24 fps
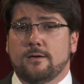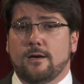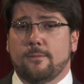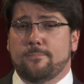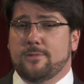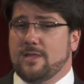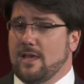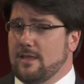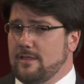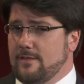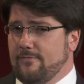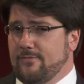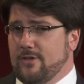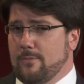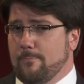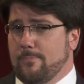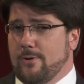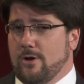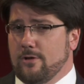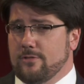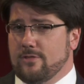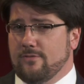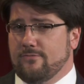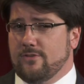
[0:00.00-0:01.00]
Obsessive
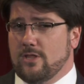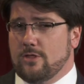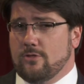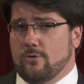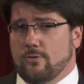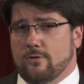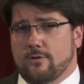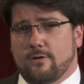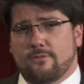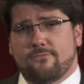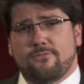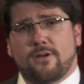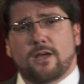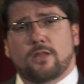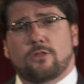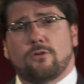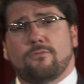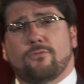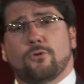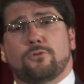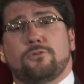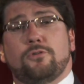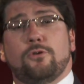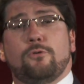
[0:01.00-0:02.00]
compulsive disorder
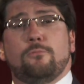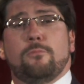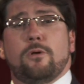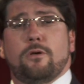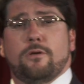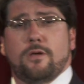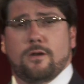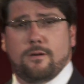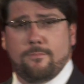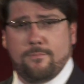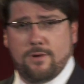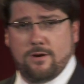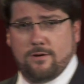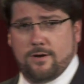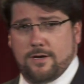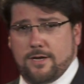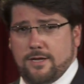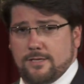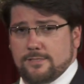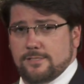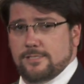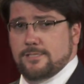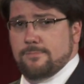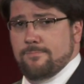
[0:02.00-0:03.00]
affects over 2 million
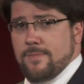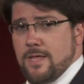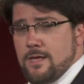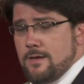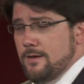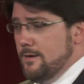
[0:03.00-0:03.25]
Americans.